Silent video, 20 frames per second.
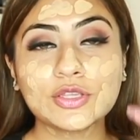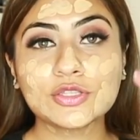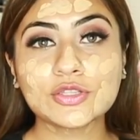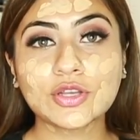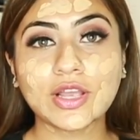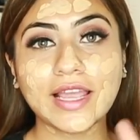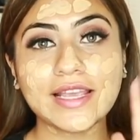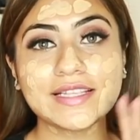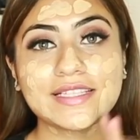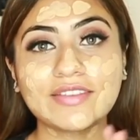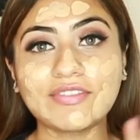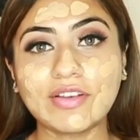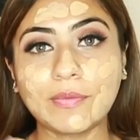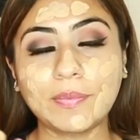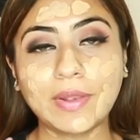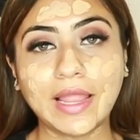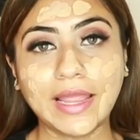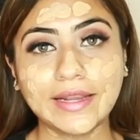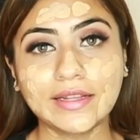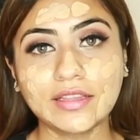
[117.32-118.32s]
So guys, I've
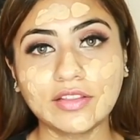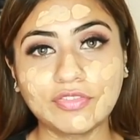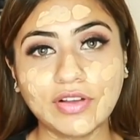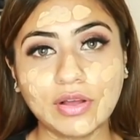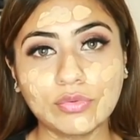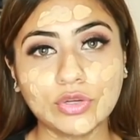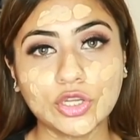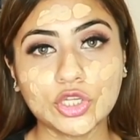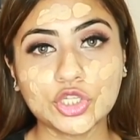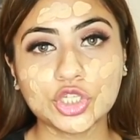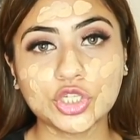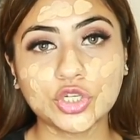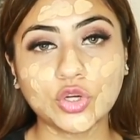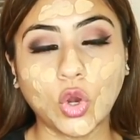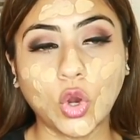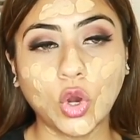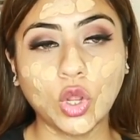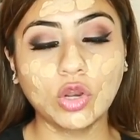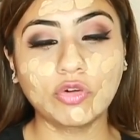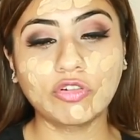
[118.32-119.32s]
applied the foundation
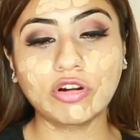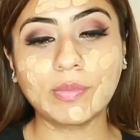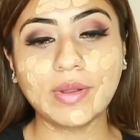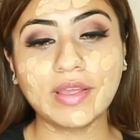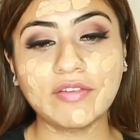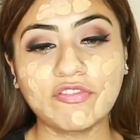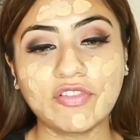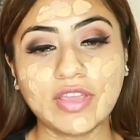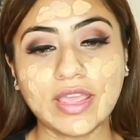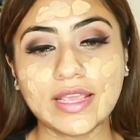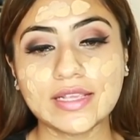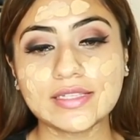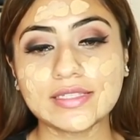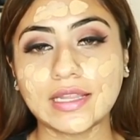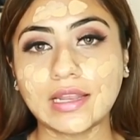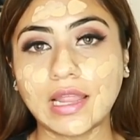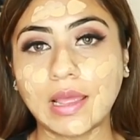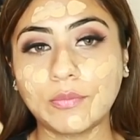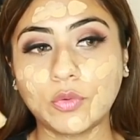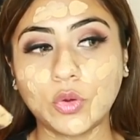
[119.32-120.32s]
all over my face
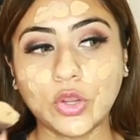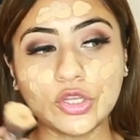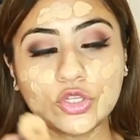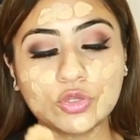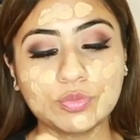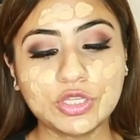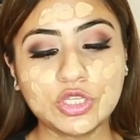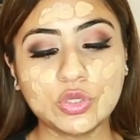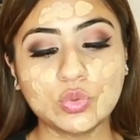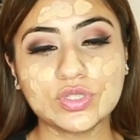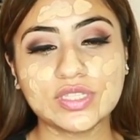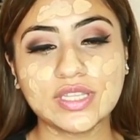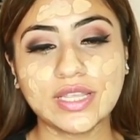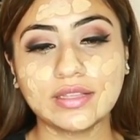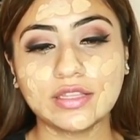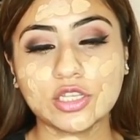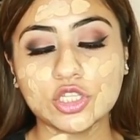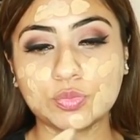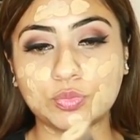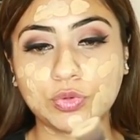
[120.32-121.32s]
and I'm going to be
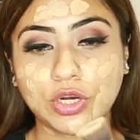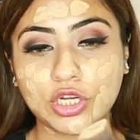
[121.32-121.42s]
using this